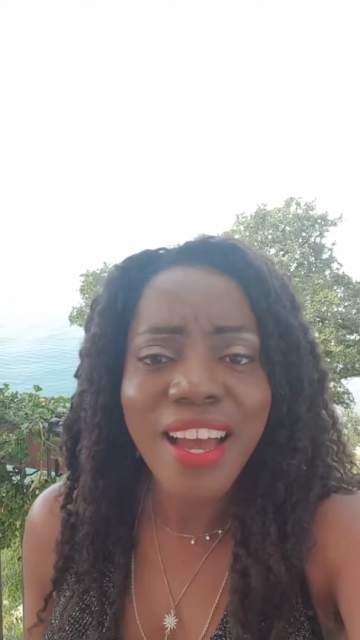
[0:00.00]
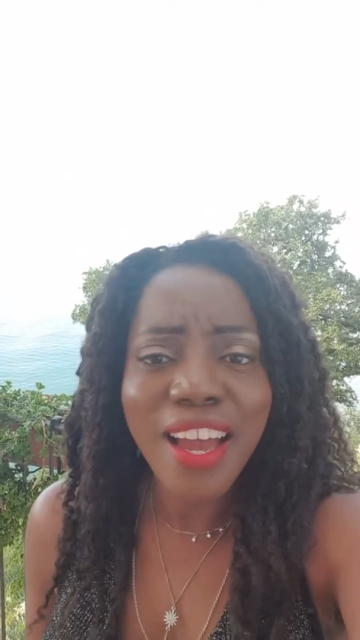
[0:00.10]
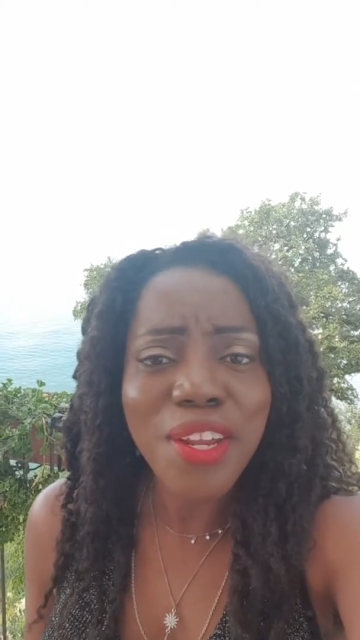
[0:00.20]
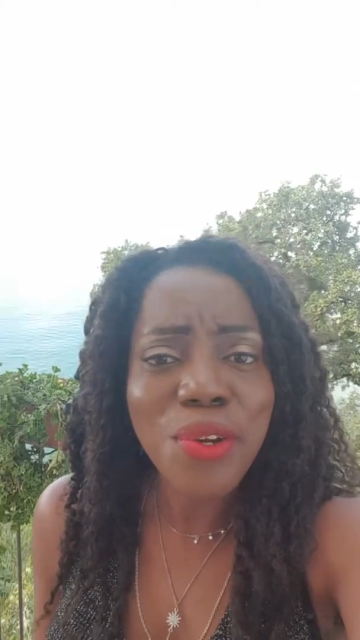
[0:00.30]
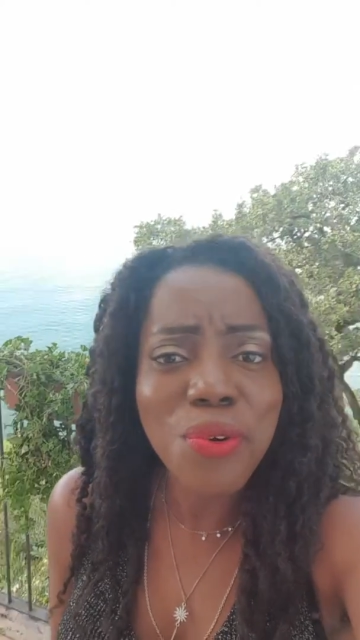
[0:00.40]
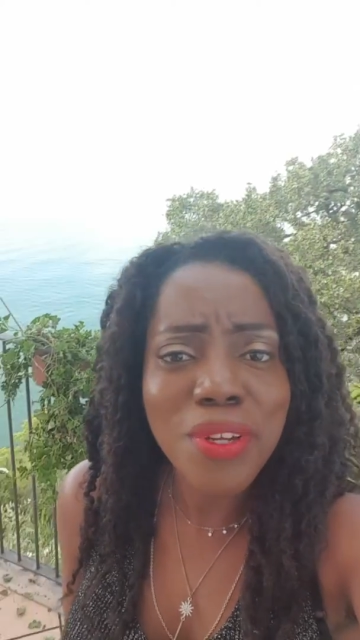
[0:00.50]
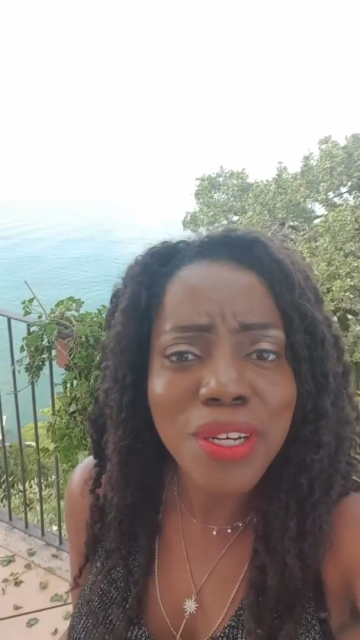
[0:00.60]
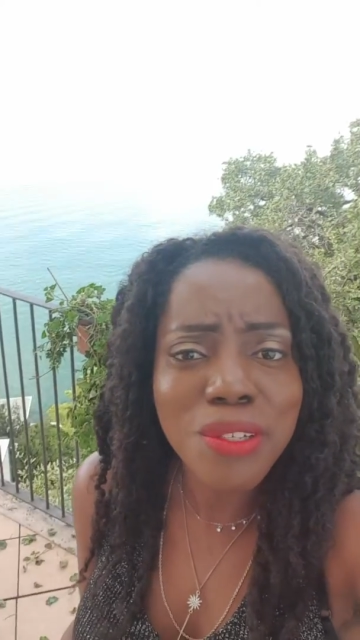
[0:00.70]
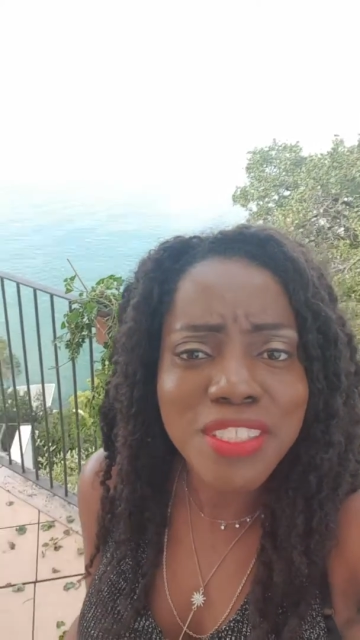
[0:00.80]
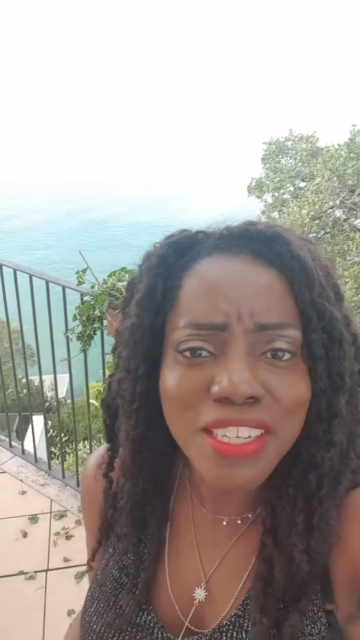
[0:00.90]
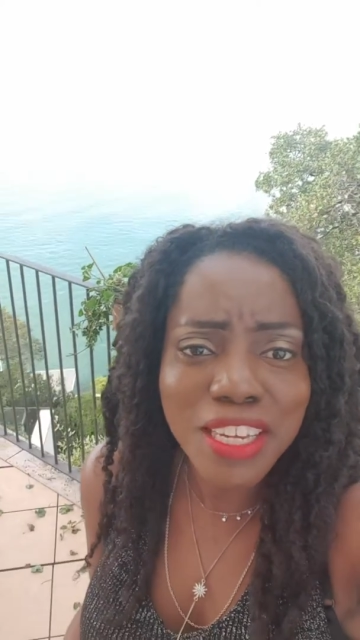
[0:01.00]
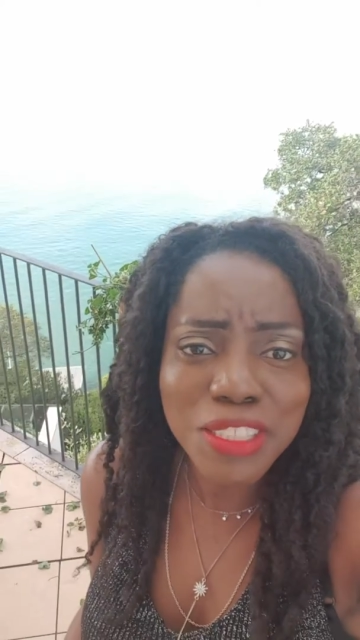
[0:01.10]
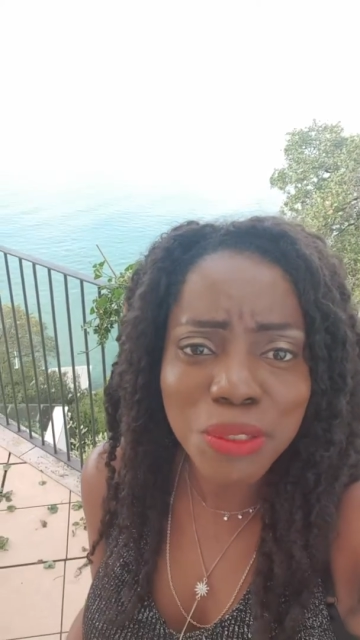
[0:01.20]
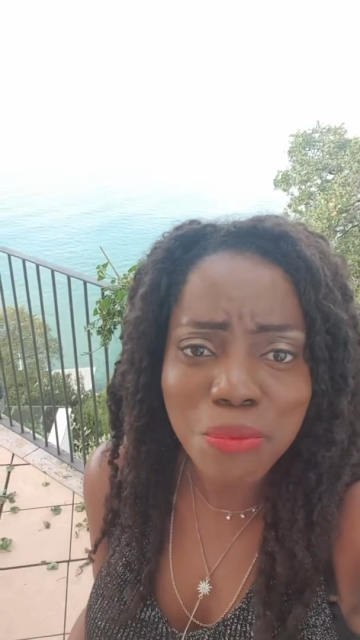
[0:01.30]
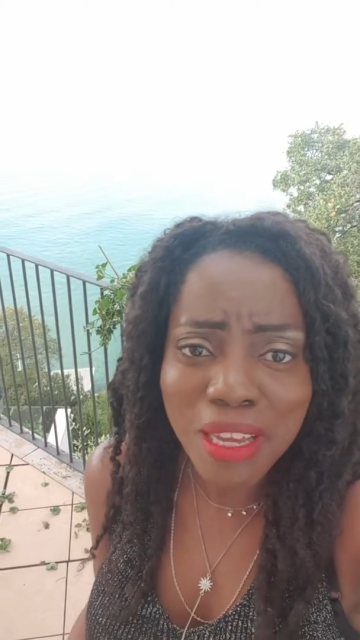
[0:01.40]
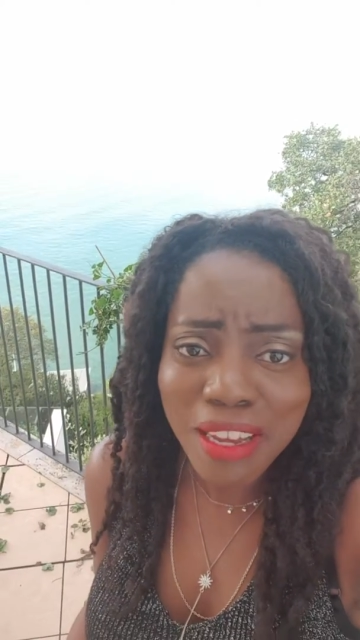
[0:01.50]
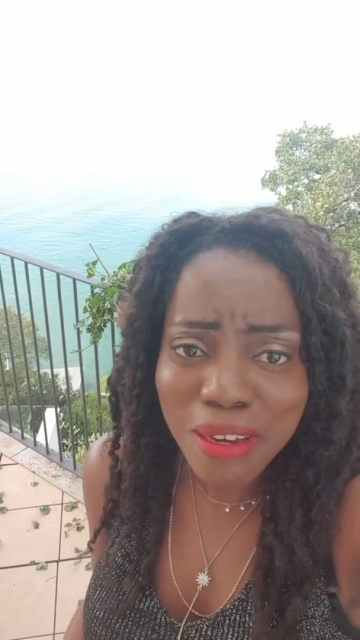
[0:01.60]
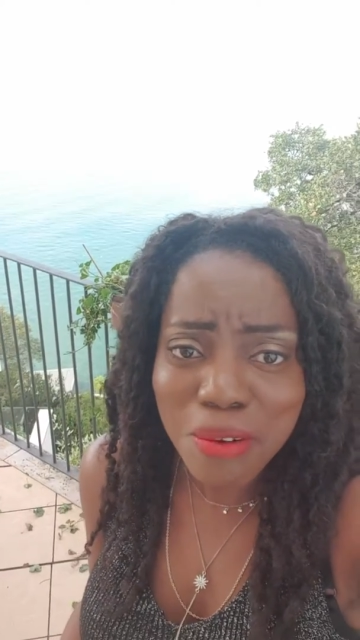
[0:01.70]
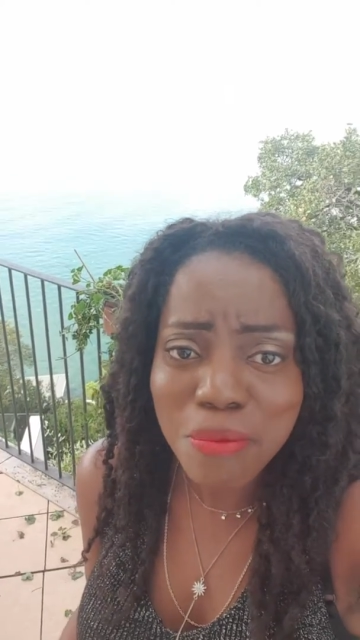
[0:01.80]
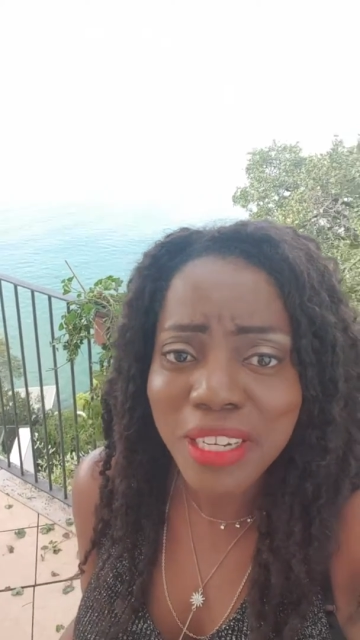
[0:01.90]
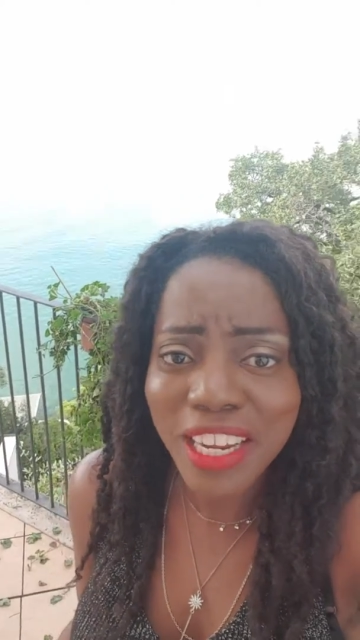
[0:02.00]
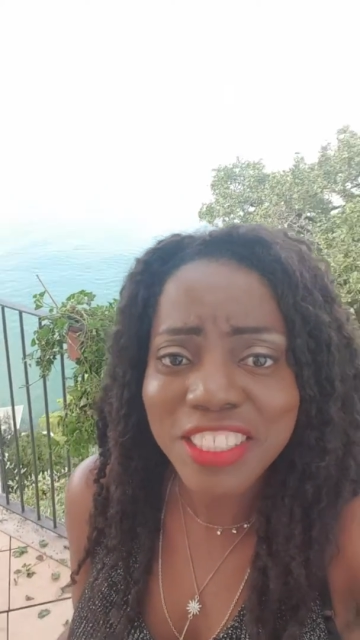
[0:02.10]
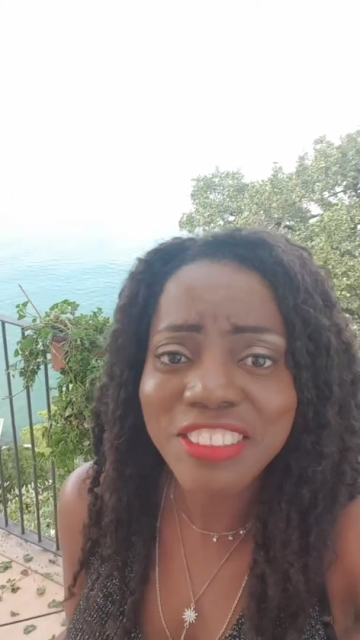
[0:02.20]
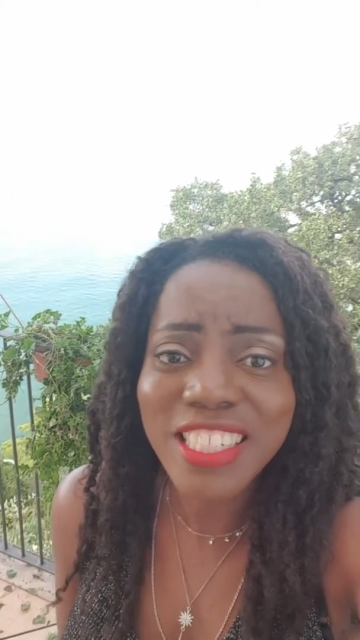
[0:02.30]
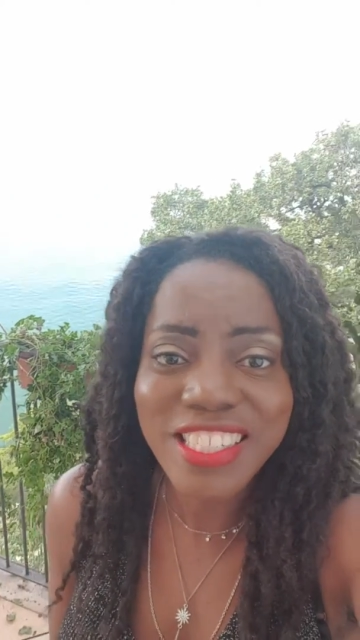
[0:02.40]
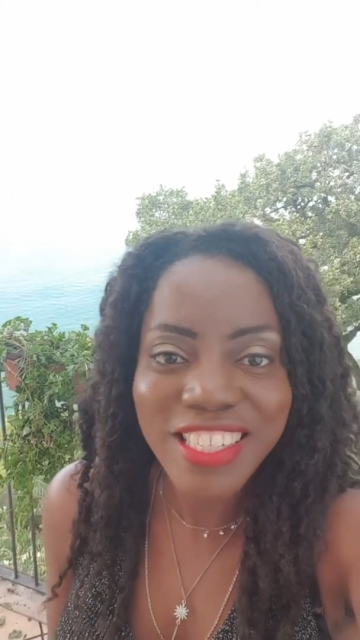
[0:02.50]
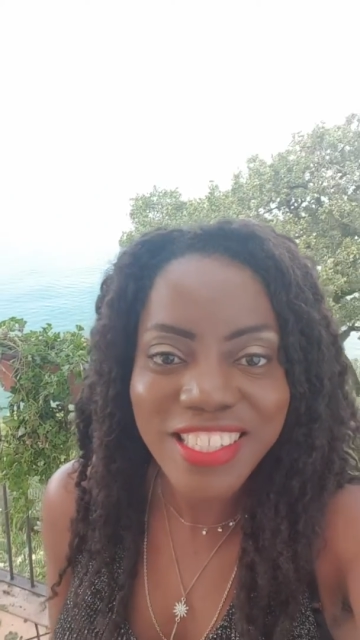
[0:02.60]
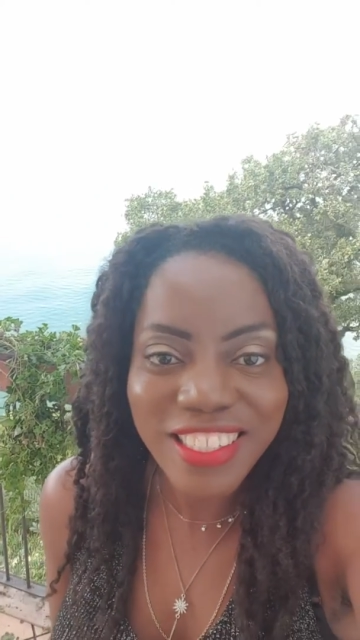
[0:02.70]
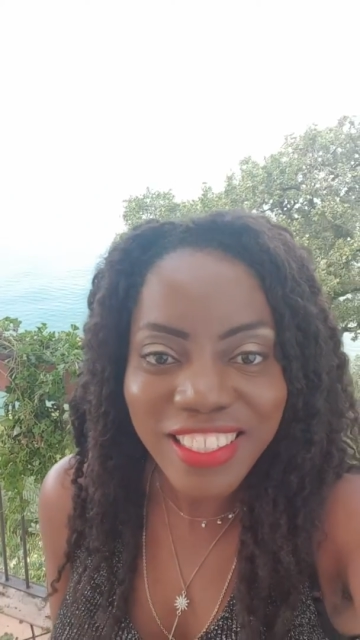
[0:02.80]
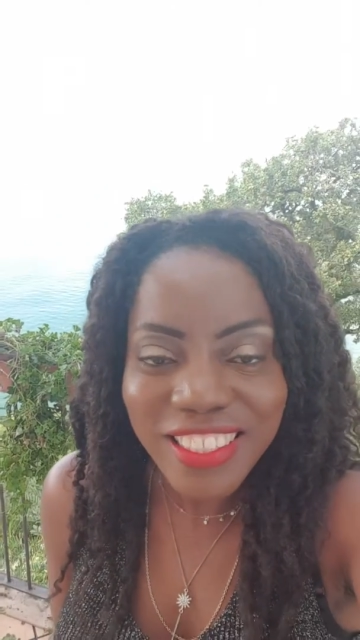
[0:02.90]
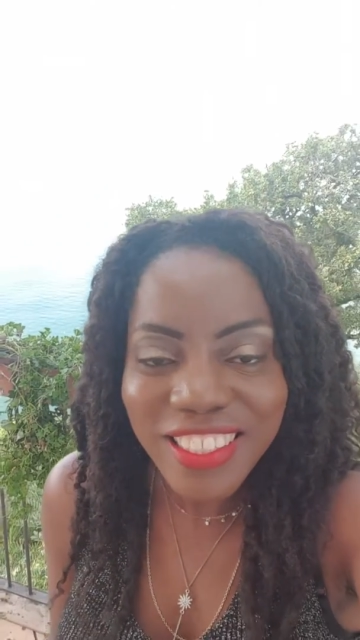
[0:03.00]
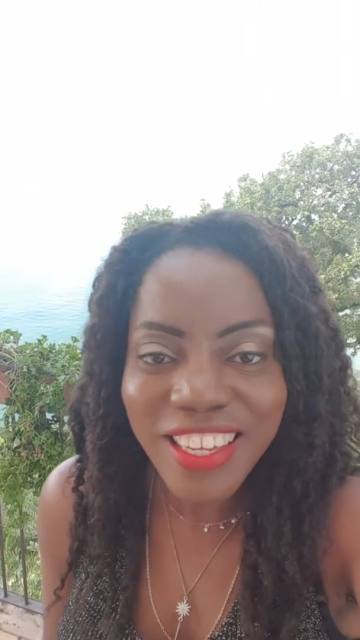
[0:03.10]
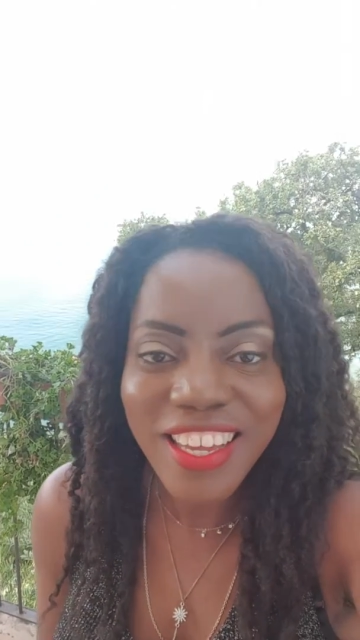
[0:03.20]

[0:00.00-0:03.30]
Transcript: I know it looks like Jamaica, but actually it's Italy.